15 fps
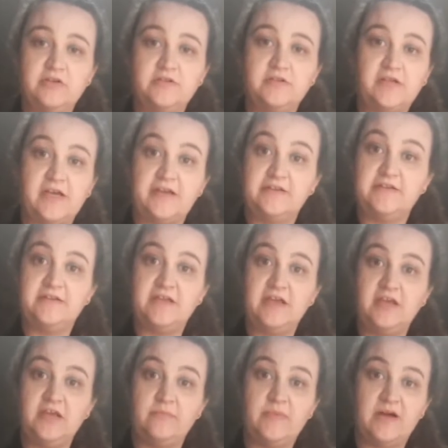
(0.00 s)
to add
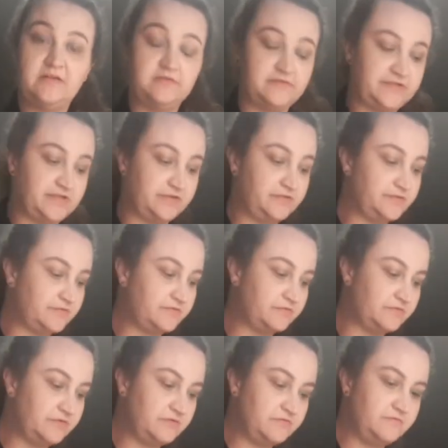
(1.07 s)
the Palo Santo
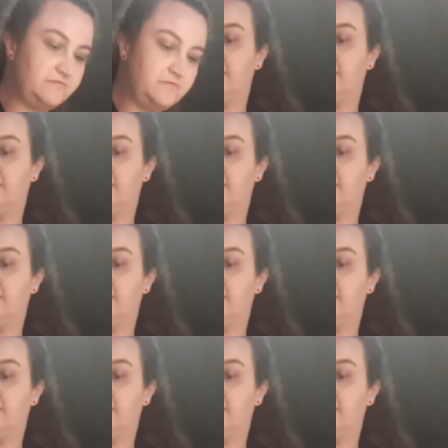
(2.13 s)
oil.